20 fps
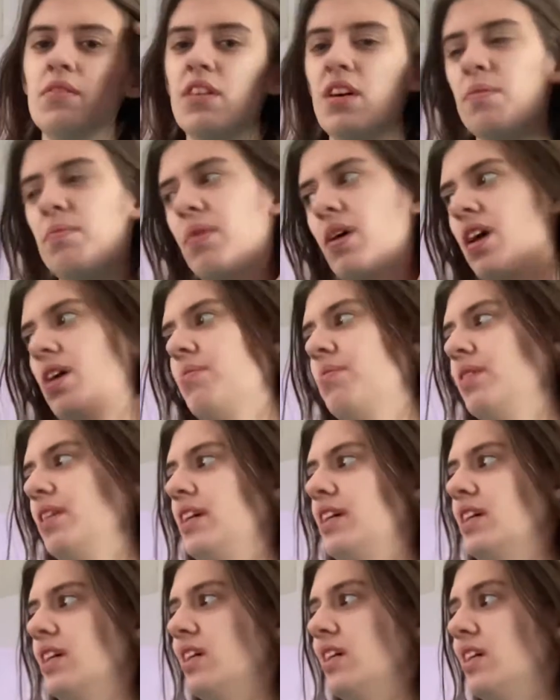
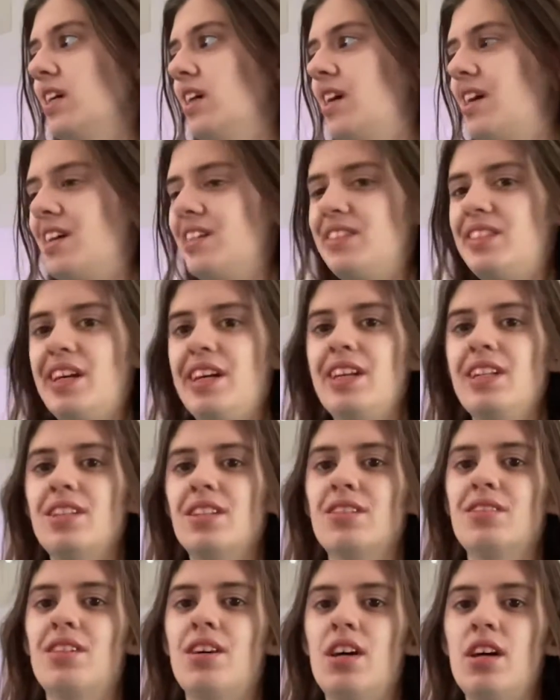probably a day in
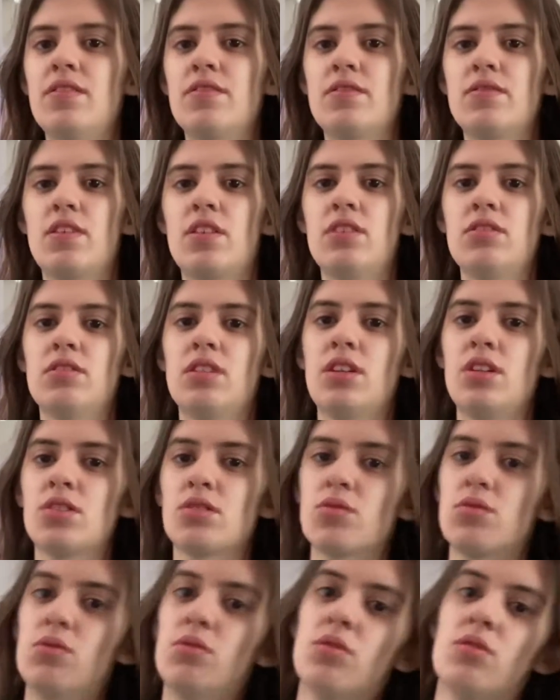the life of online
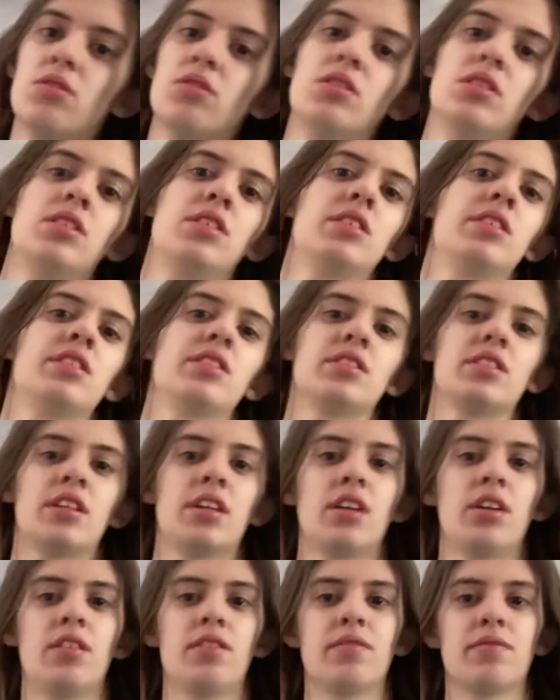school.
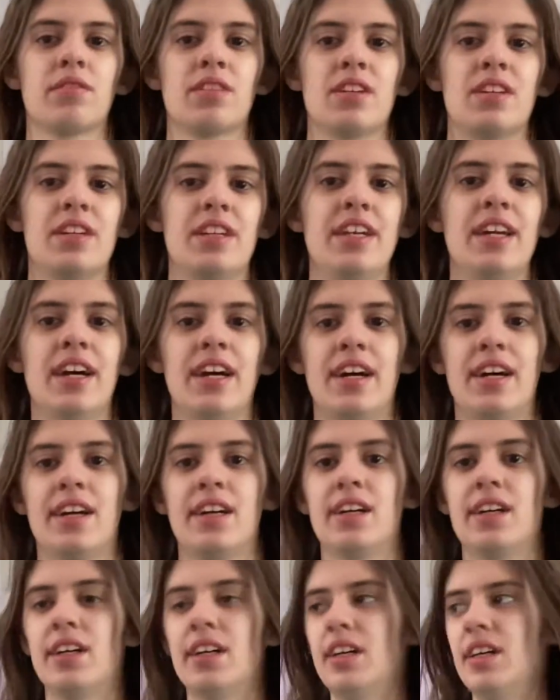So yeah,
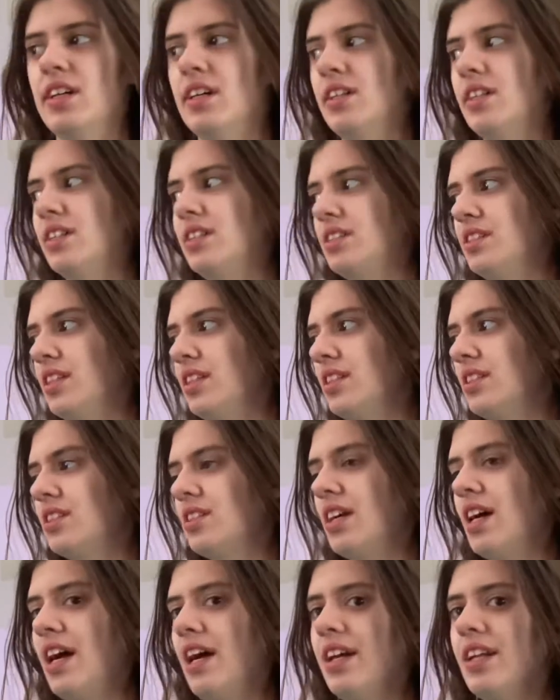
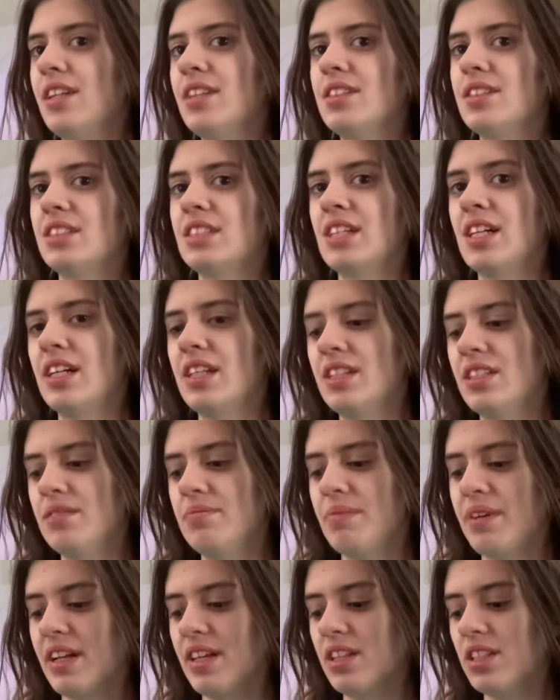since I decided to
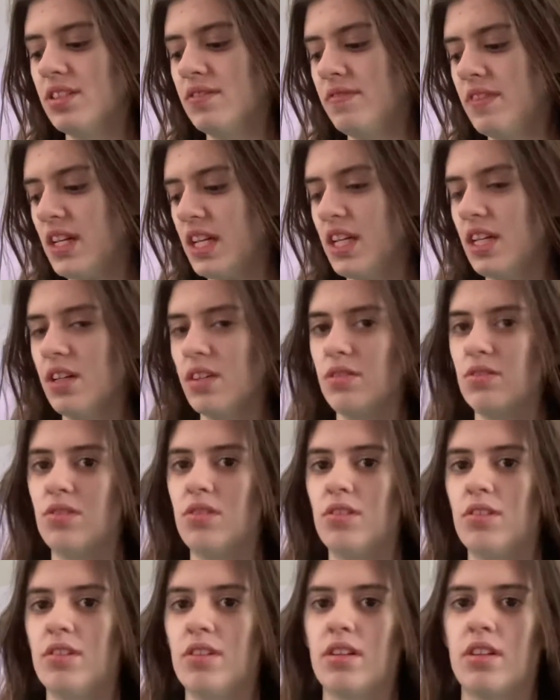make this video
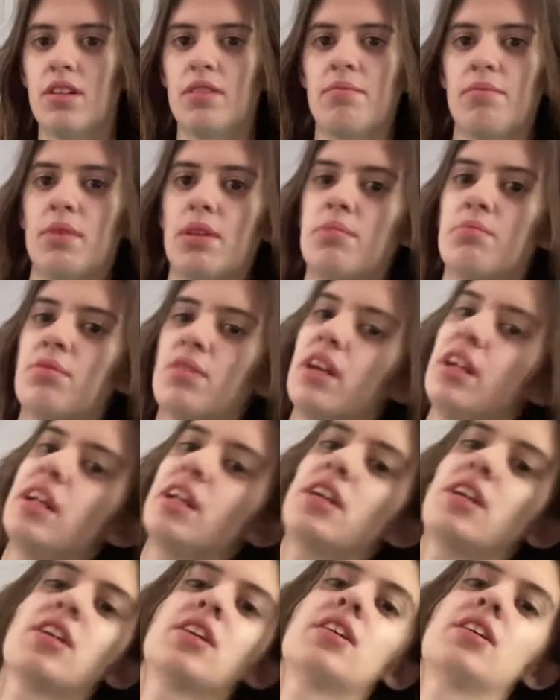during my
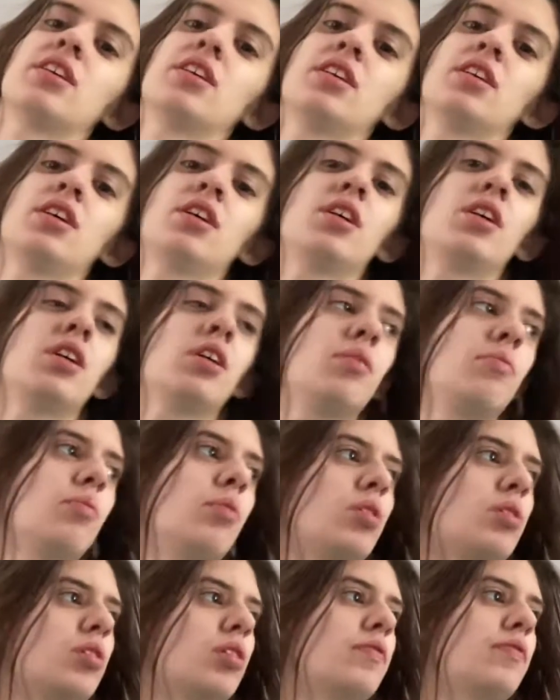break,
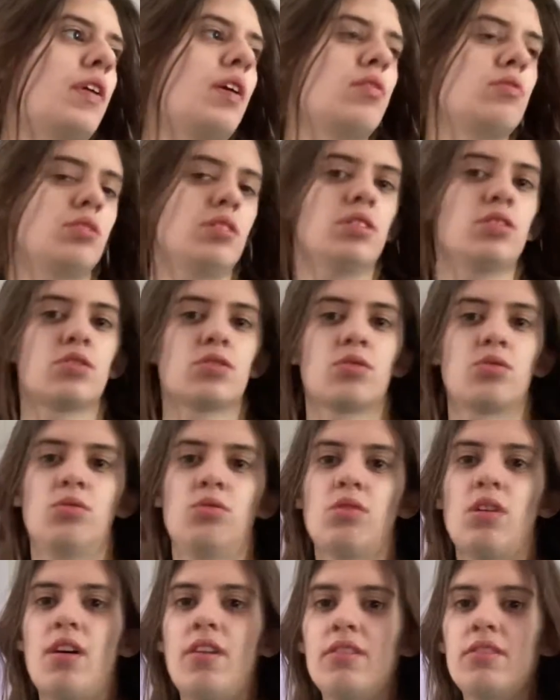well, if I was in
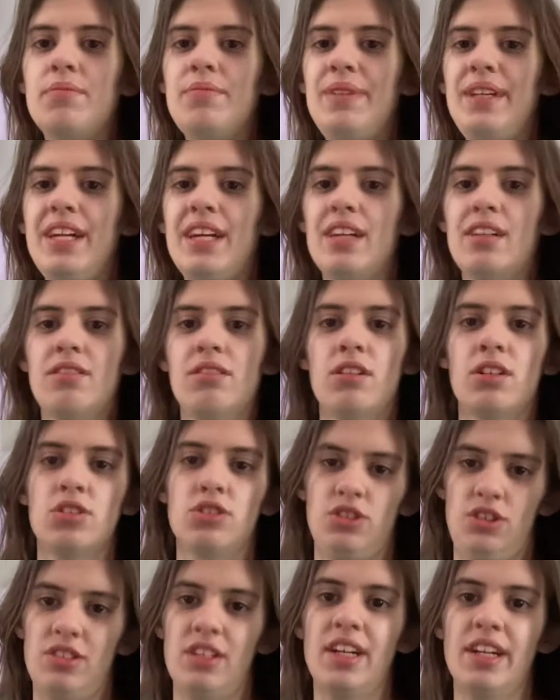school, I would be at
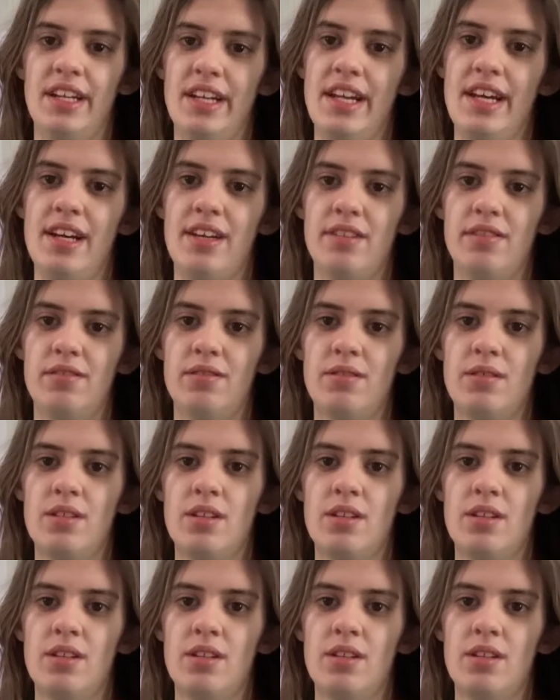lunch right now.